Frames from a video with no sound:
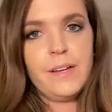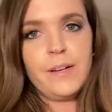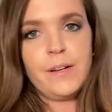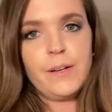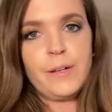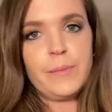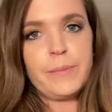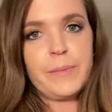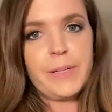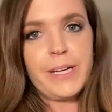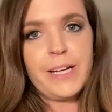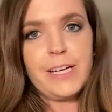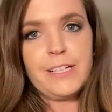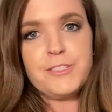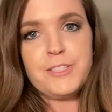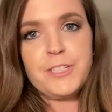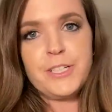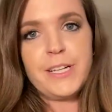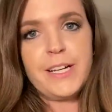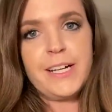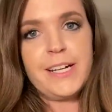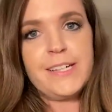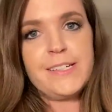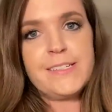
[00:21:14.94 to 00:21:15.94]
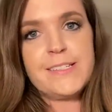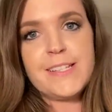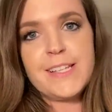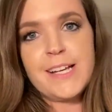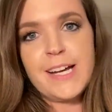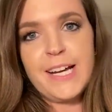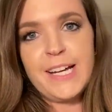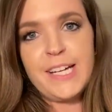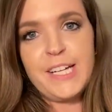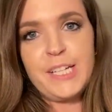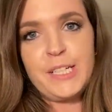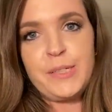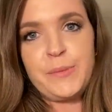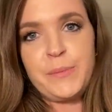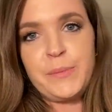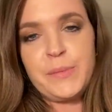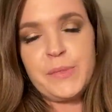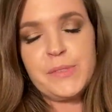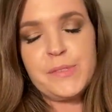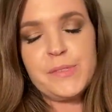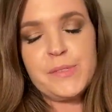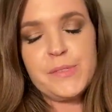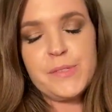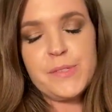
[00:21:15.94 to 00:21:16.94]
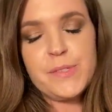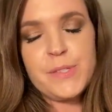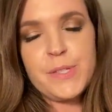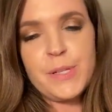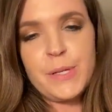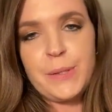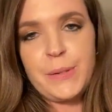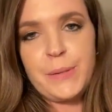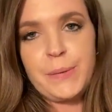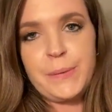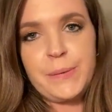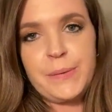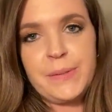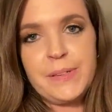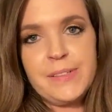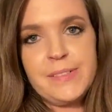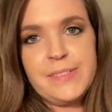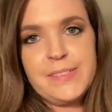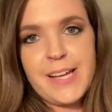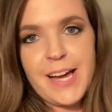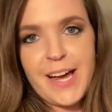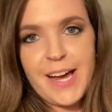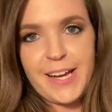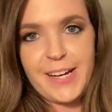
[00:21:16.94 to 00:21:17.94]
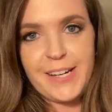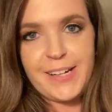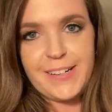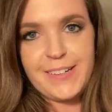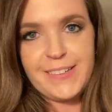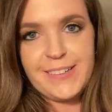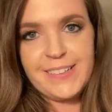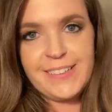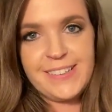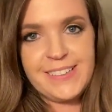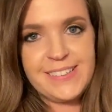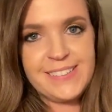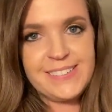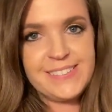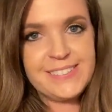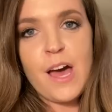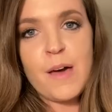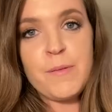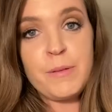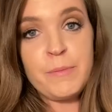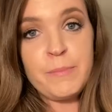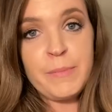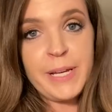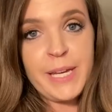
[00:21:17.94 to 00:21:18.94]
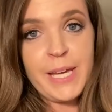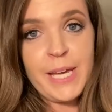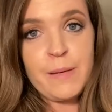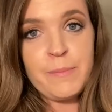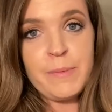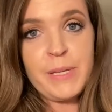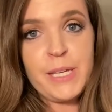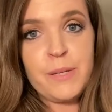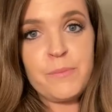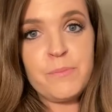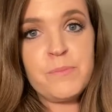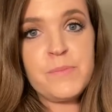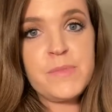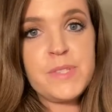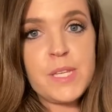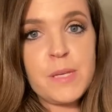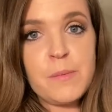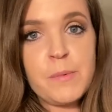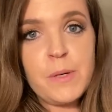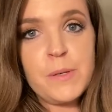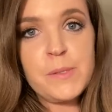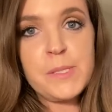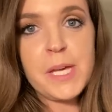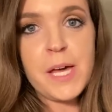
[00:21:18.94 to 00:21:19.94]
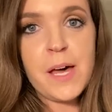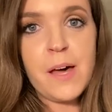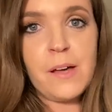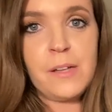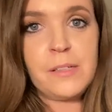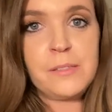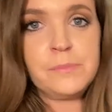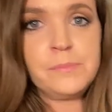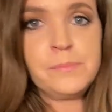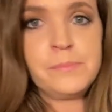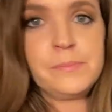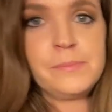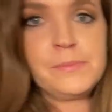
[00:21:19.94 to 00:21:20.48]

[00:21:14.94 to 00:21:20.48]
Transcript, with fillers: Oh my gosh, you guys, I am so tired. I'm in Miami, same hotel,